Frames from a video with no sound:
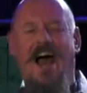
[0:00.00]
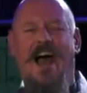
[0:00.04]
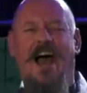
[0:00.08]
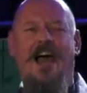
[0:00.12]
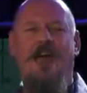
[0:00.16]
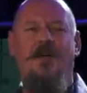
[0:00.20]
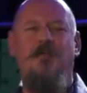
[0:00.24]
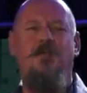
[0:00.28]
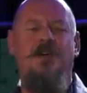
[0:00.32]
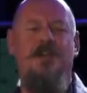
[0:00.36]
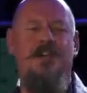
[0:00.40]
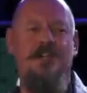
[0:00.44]

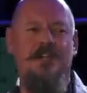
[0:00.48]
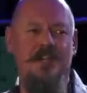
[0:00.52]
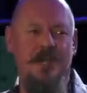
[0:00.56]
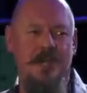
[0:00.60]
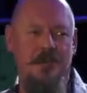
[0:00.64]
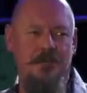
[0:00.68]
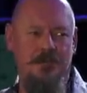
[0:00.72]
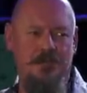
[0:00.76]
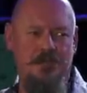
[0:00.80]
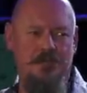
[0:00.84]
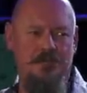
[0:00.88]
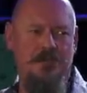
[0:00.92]
I want to
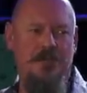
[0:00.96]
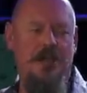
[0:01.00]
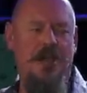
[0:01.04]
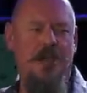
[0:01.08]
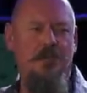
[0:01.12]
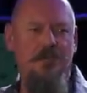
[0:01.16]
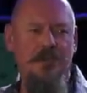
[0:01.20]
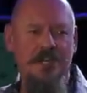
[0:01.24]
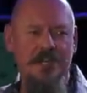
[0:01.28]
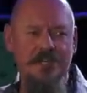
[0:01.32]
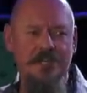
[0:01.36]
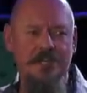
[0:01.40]
damage, I
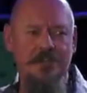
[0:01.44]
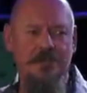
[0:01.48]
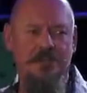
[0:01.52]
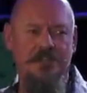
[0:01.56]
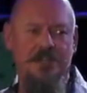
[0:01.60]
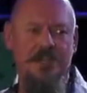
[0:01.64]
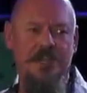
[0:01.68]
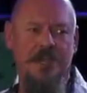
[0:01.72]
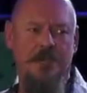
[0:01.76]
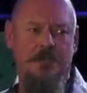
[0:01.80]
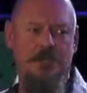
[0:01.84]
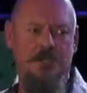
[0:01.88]
want to deal
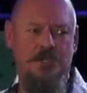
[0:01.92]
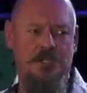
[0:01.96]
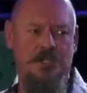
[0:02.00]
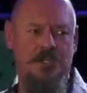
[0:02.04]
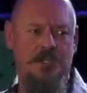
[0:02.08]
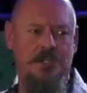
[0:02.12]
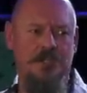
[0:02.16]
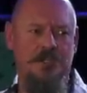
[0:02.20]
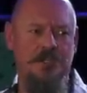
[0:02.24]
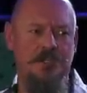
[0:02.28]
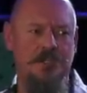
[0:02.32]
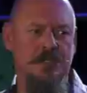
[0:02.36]
with damaged
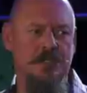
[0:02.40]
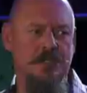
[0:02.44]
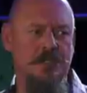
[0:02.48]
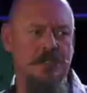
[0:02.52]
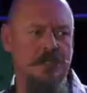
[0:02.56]
goods.